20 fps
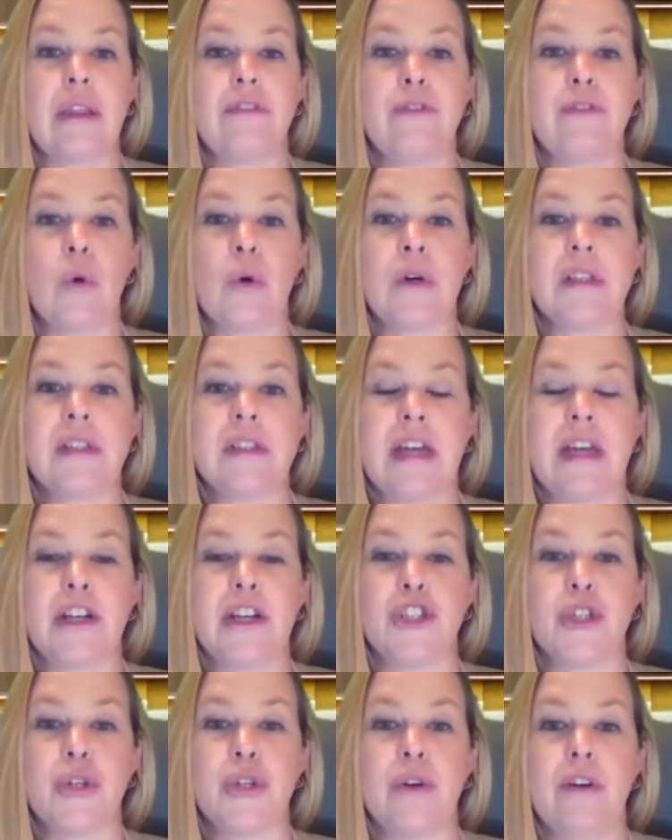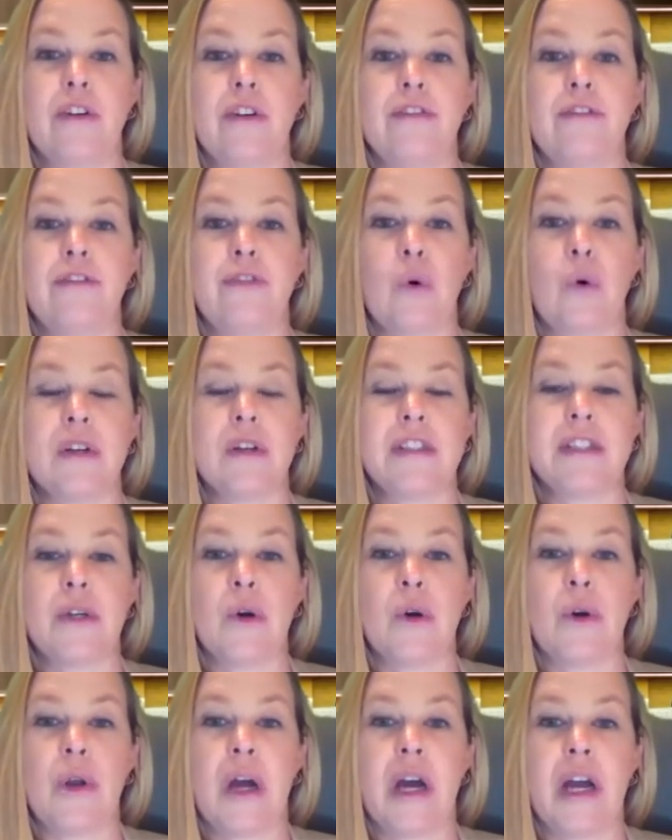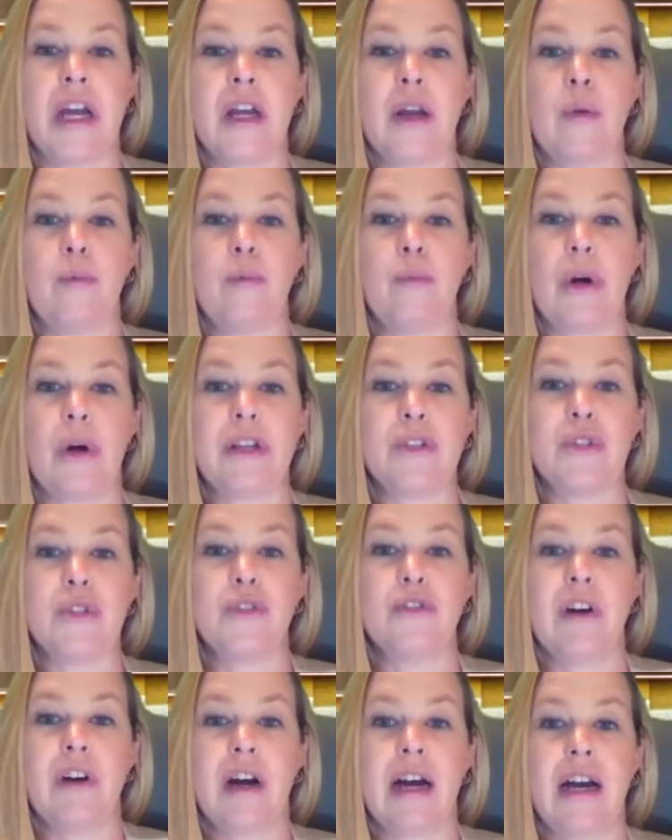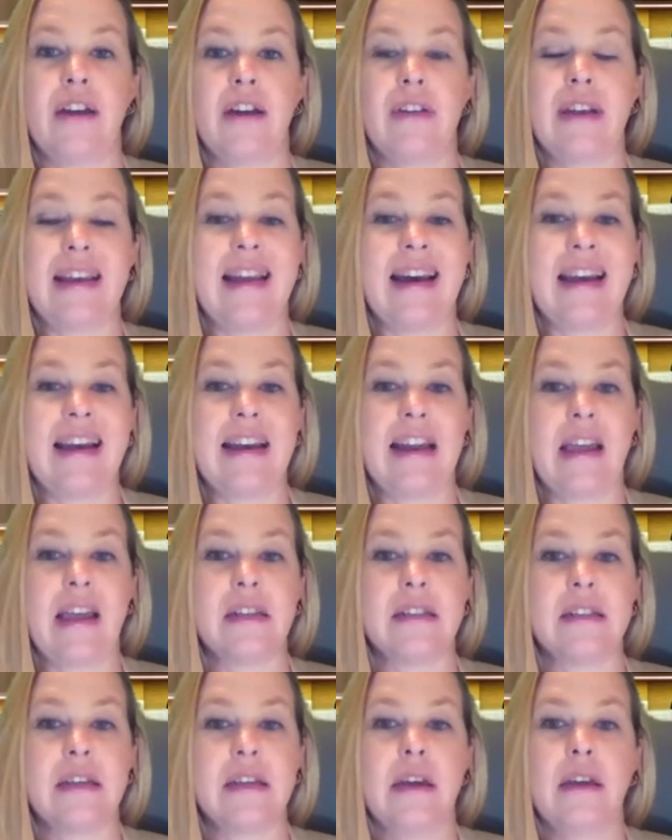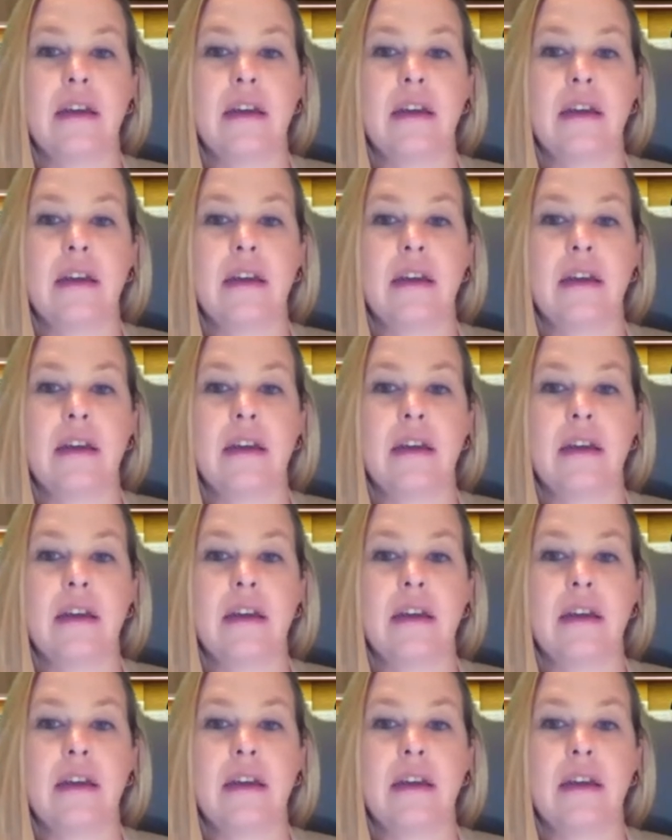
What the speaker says: Florida Statute 409.2598,